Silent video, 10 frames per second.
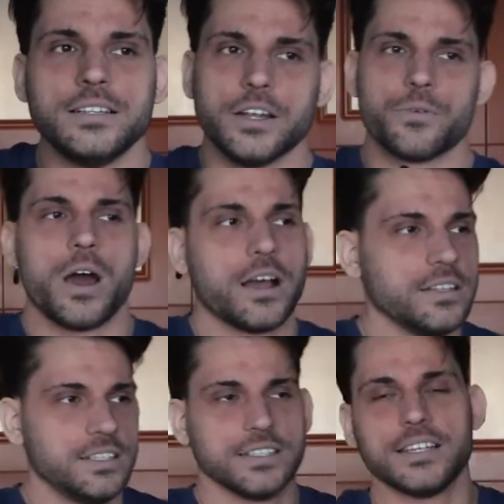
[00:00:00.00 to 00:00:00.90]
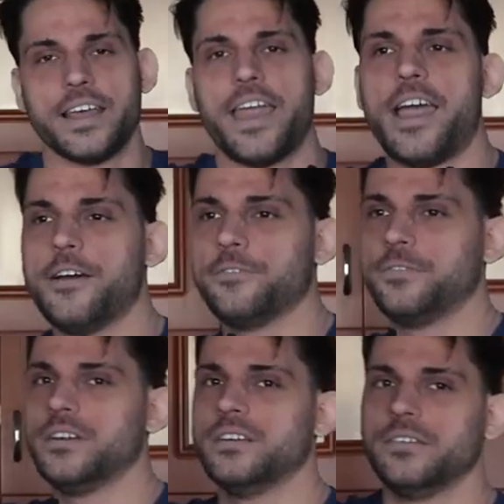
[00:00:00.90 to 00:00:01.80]
The Rock doesn't have
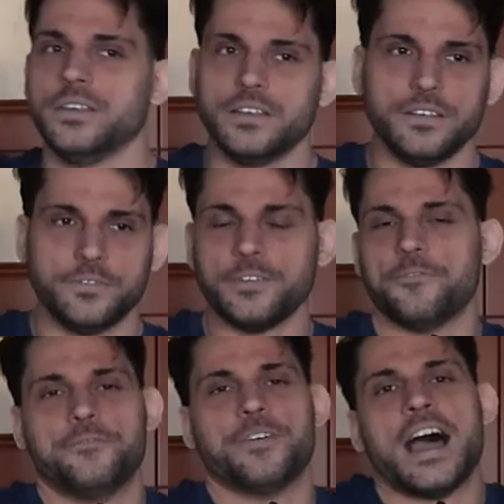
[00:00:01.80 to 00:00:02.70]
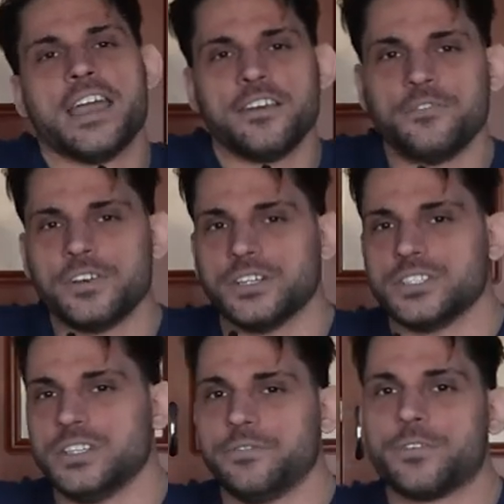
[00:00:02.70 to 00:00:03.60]
even five
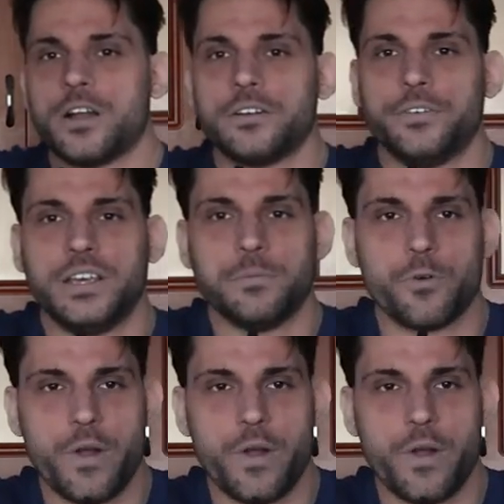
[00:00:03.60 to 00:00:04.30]
years in front of him